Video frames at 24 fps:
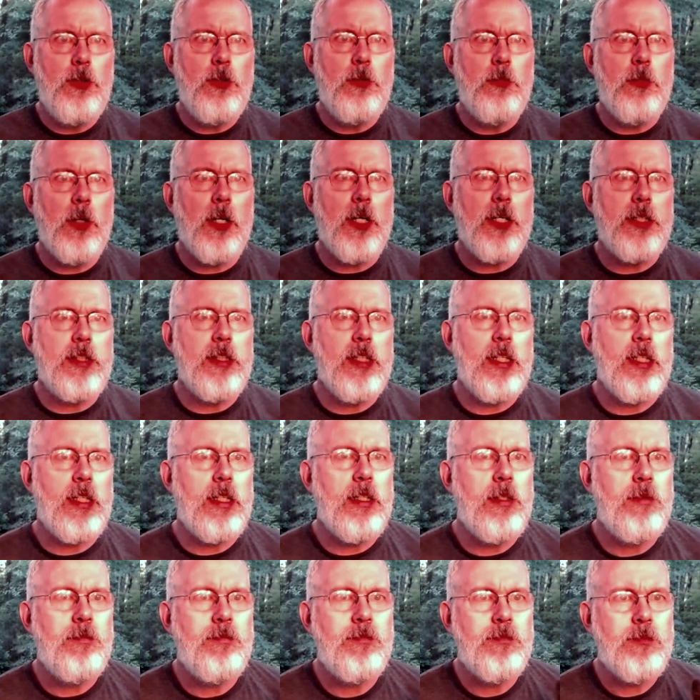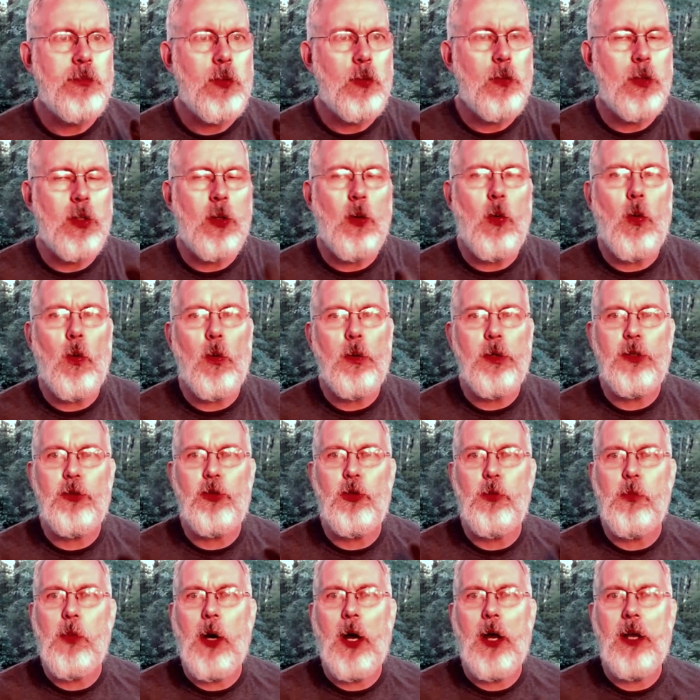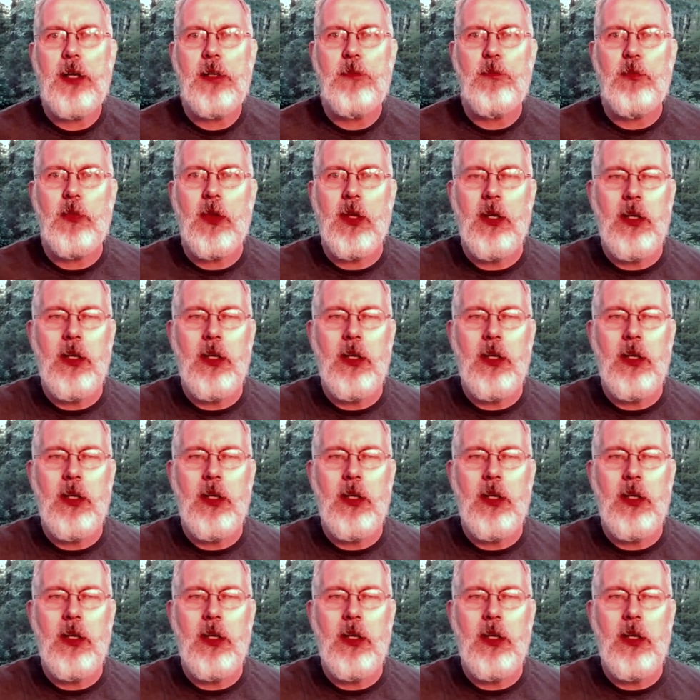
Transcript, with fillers: to my uh, or according to my